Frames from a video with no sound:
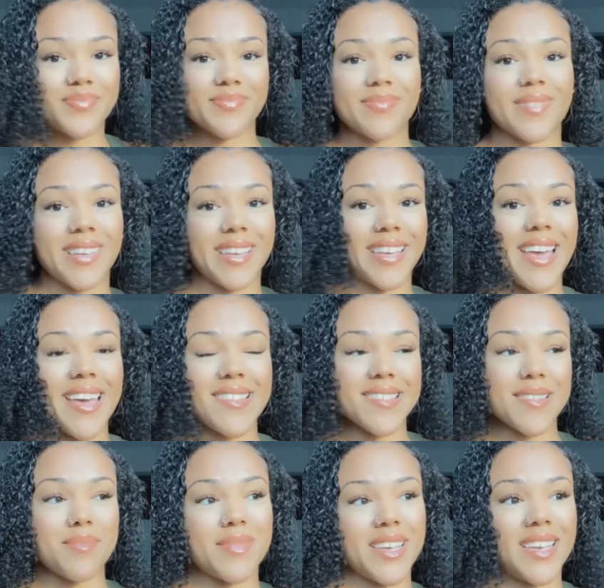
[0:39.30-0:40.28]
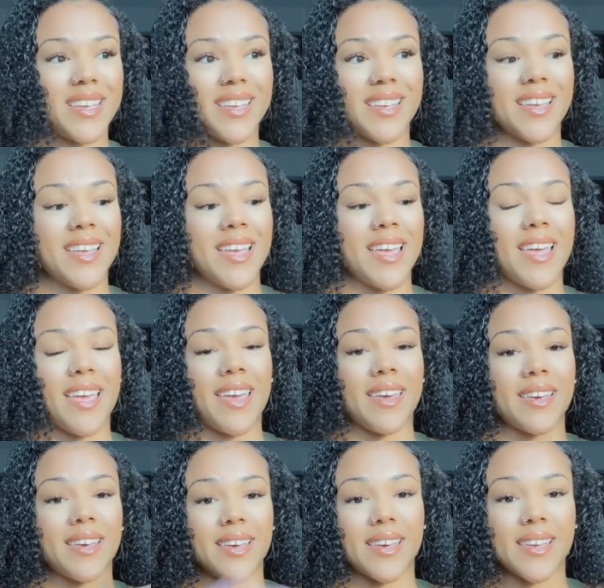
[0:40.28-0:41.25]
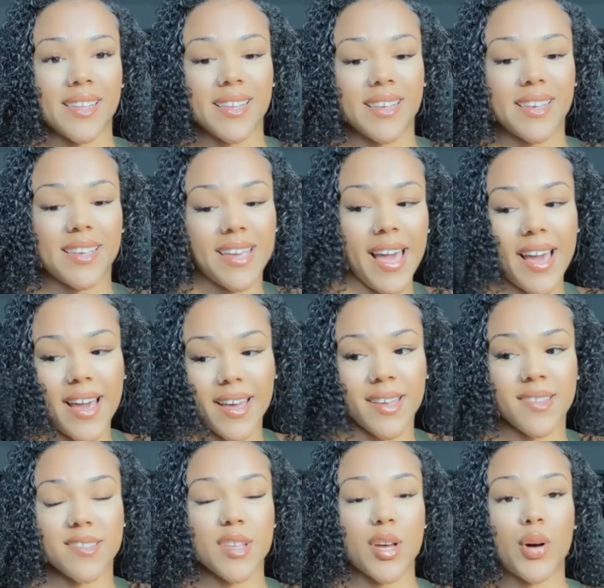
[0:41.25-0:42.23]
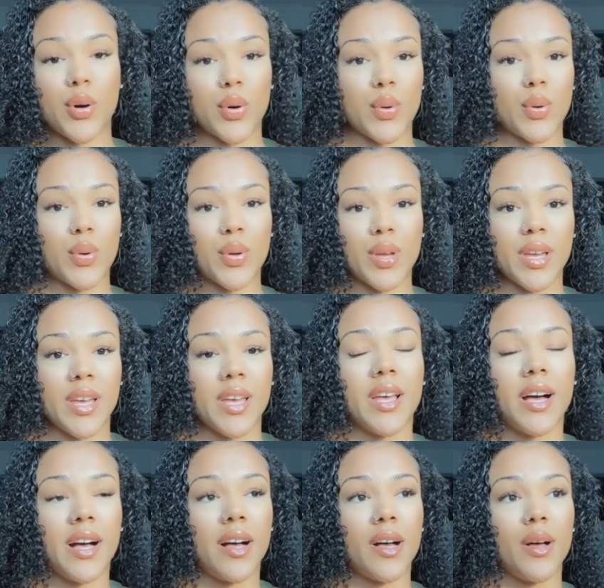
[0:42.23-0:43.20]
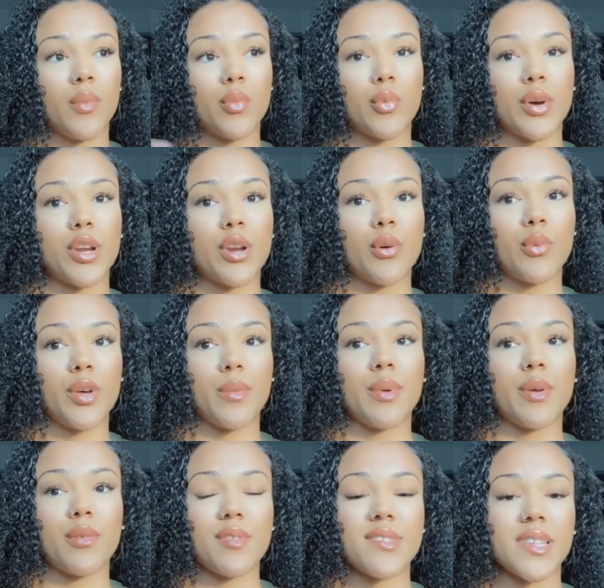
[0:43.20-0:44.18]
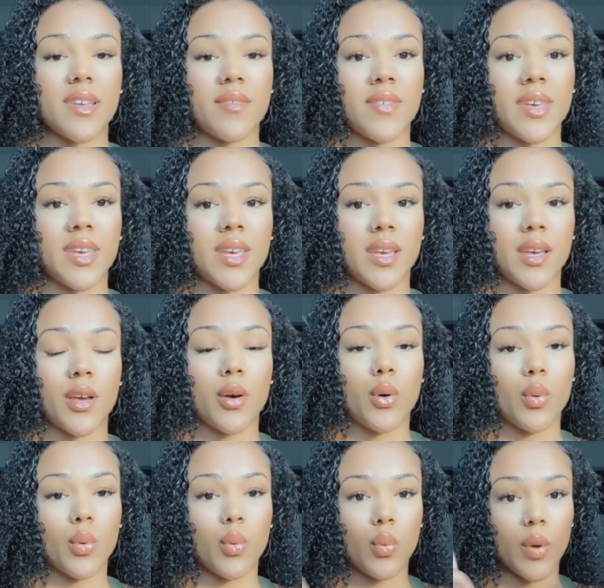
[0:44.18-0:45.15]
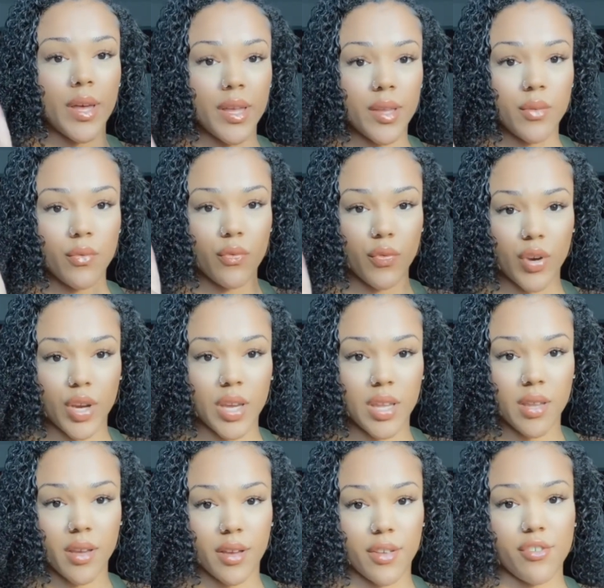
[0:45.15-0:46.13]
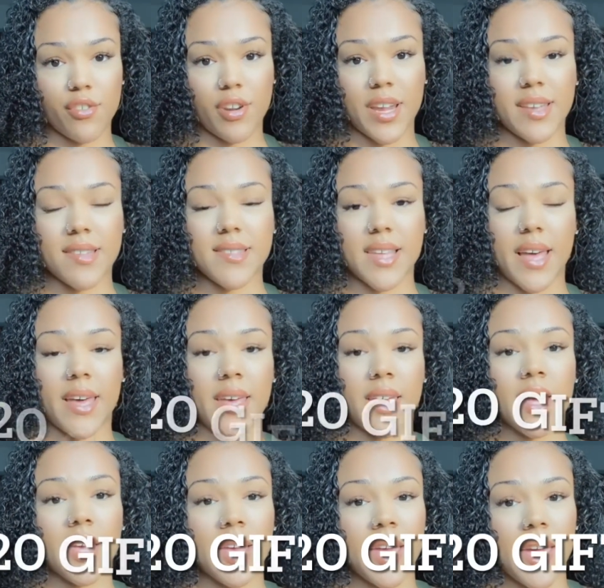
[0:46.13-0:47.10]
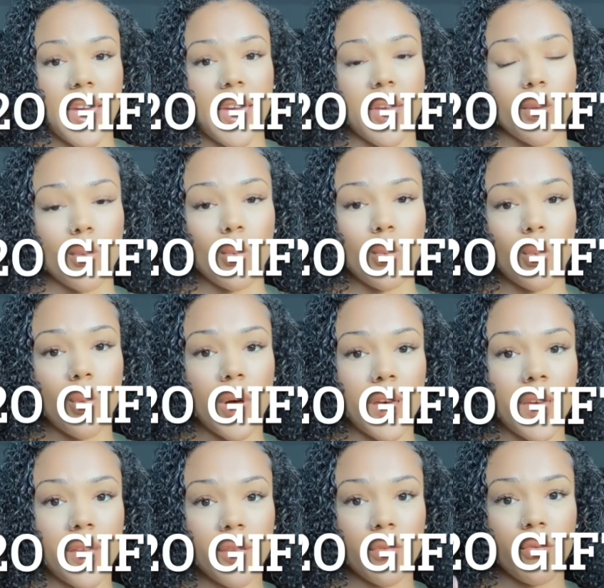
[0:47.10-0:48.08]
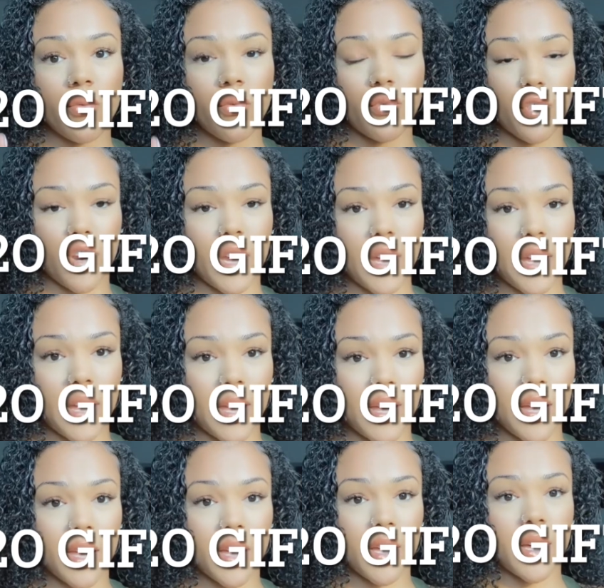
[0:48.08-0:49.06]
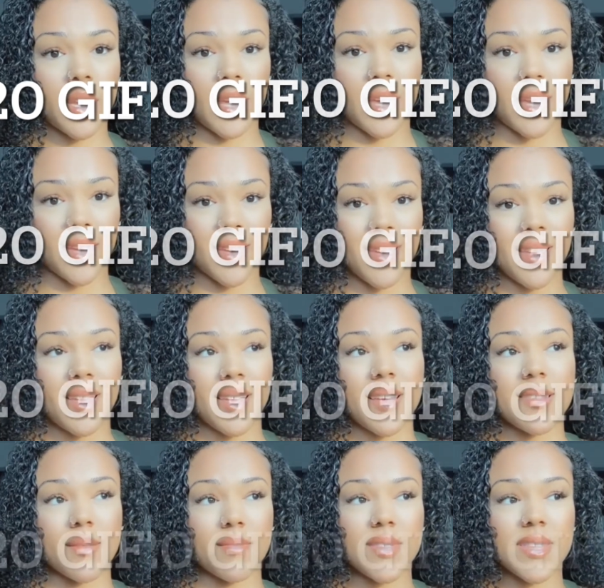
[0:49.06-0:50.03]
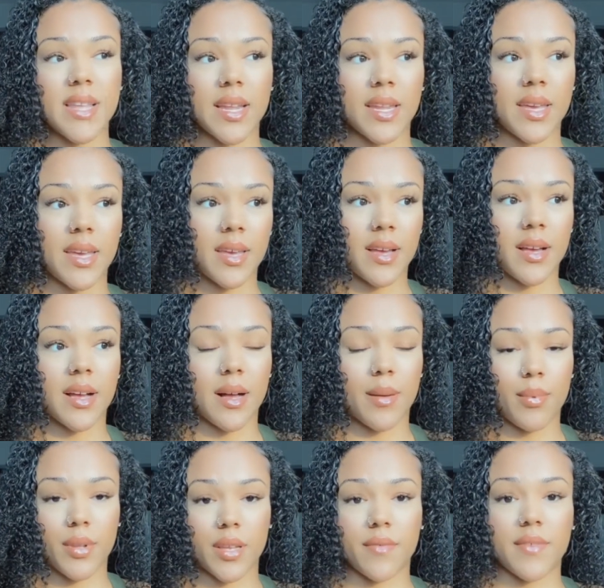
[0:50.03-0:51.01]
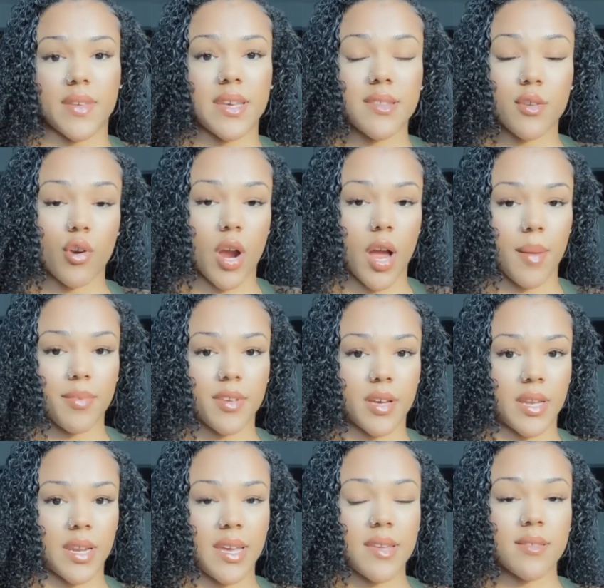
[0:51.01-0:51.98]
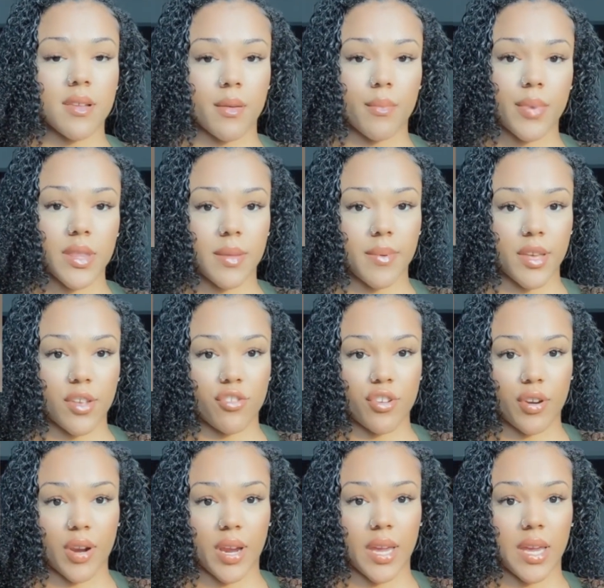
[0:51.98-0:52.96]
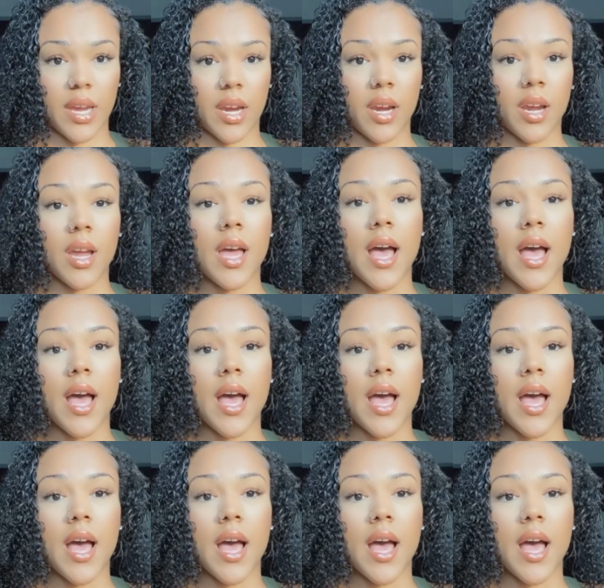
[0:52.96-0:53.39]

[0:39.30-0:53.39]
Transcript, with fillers: get something and yeah so um, winner will be receiving one free lingerie set and one free hoodie because I'm selling a couple of these cropped hoodies and I'll put the picture right here.